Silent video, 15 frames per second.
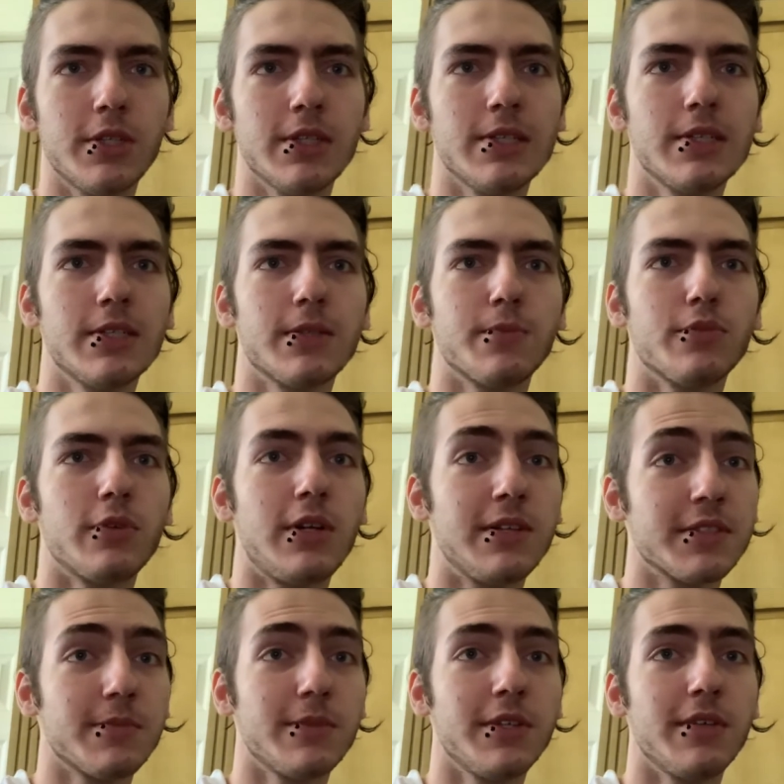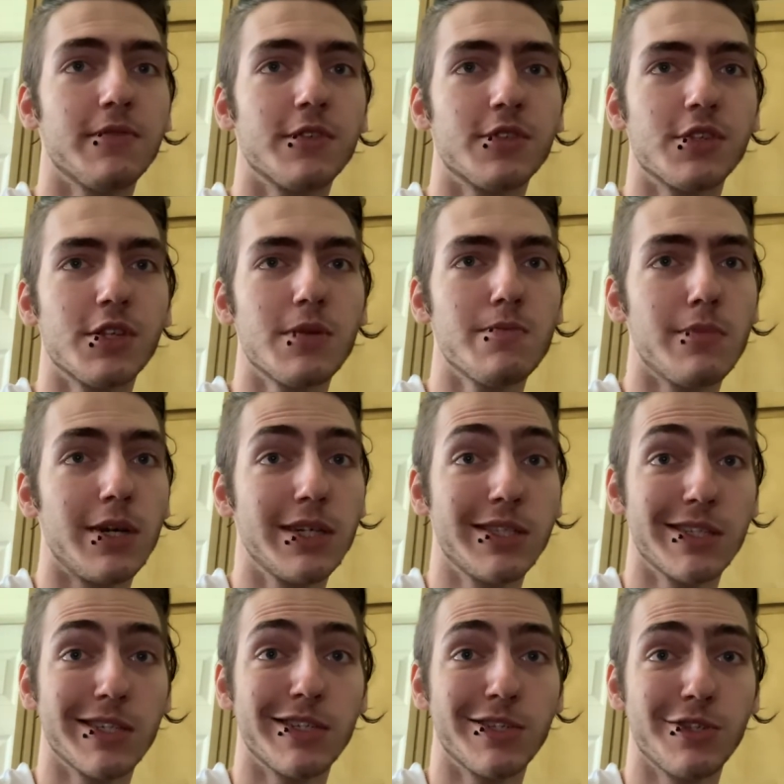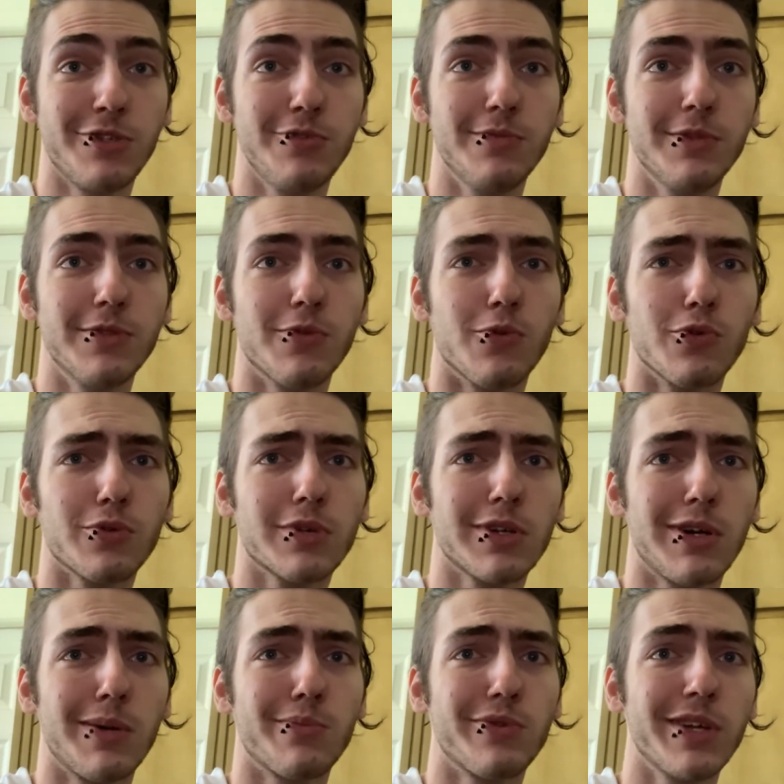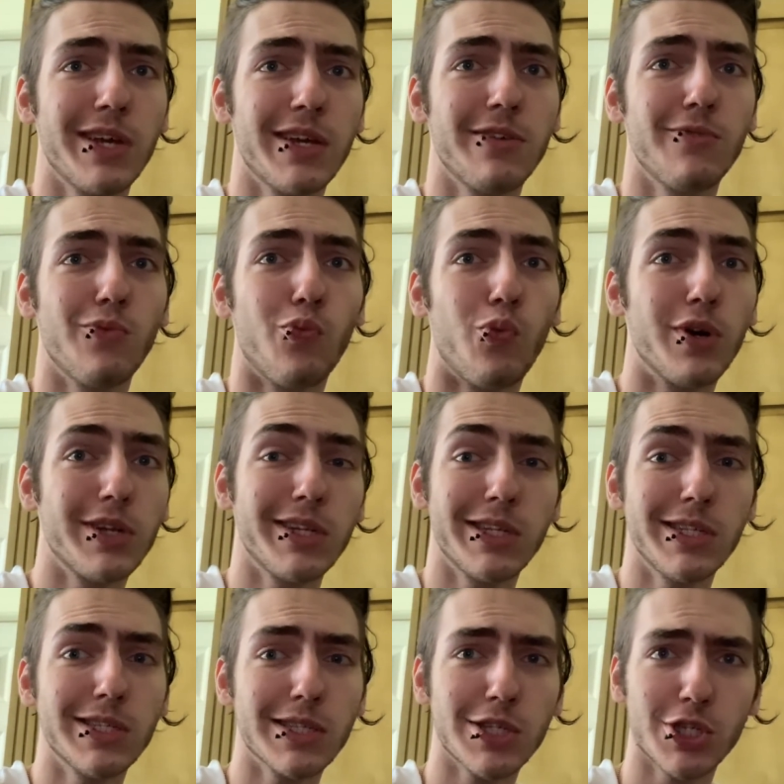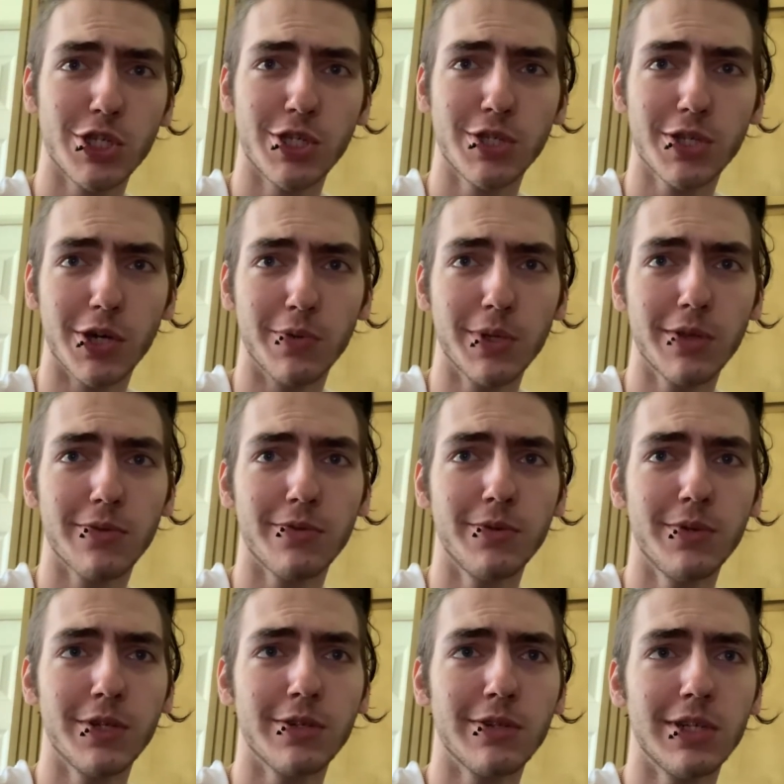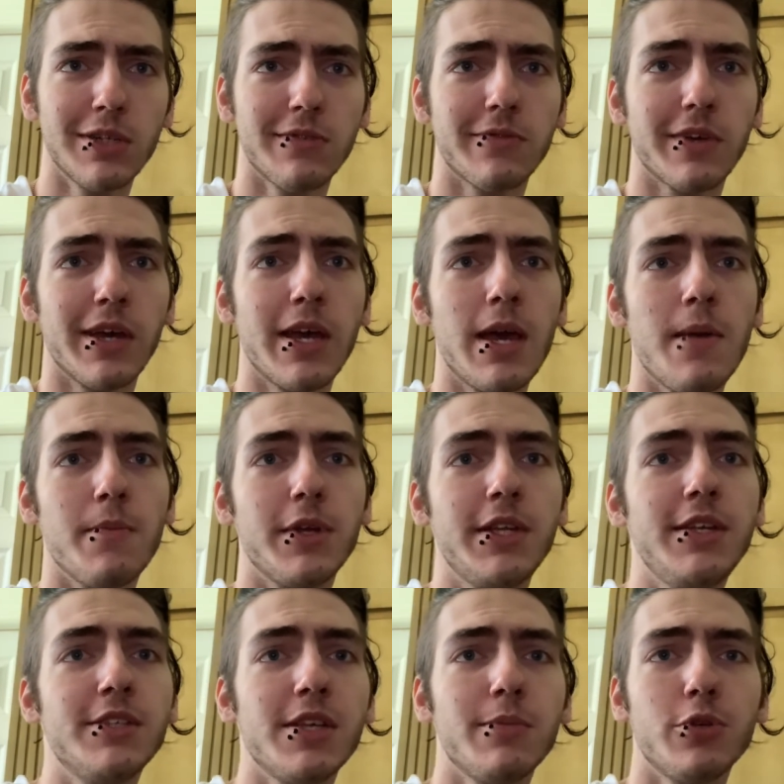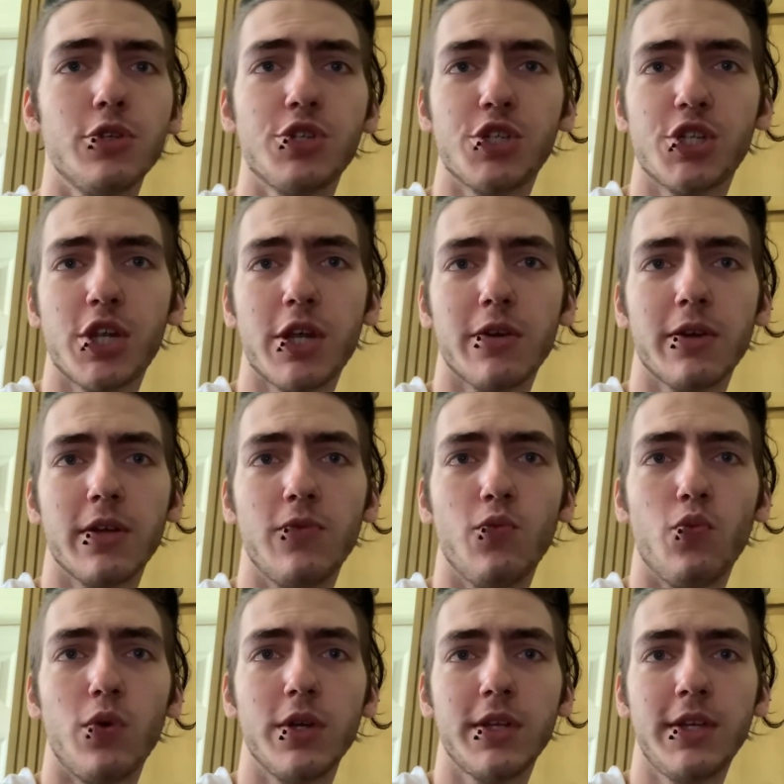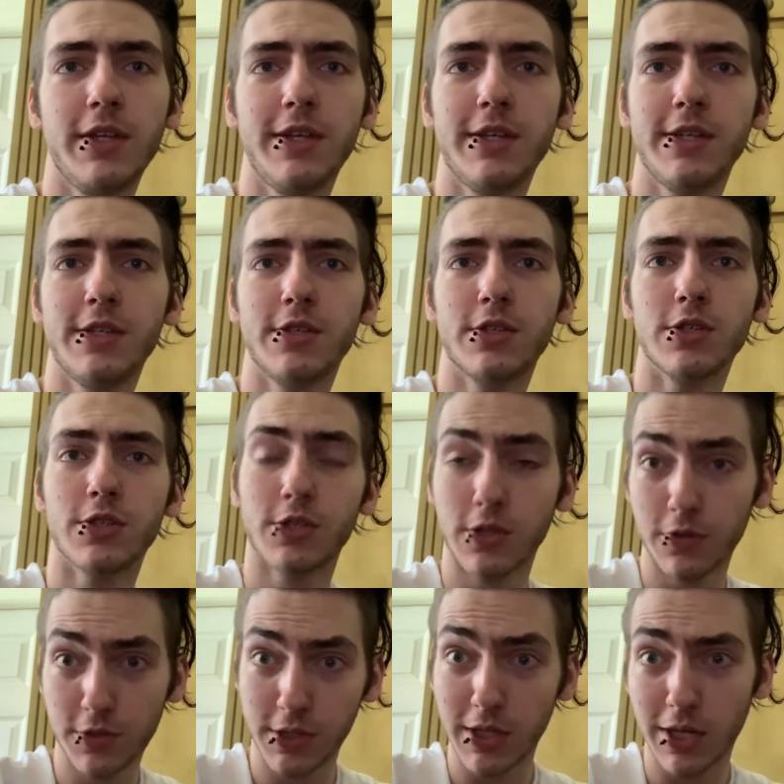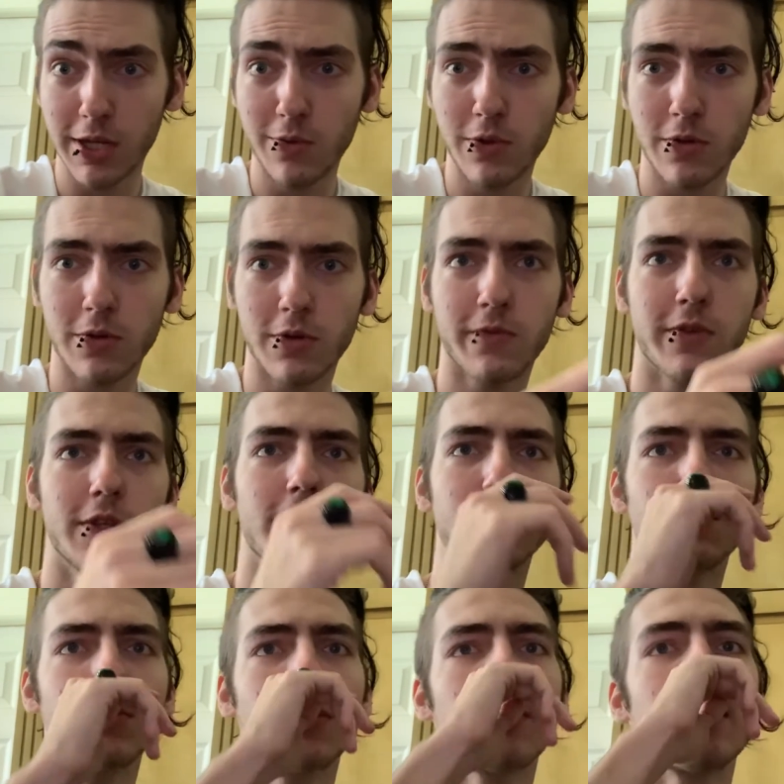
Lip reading: not possibly have the same mindset as a human or comprehend what it is that she is going through in her life, but he is able to share in what he is associating her feelings with.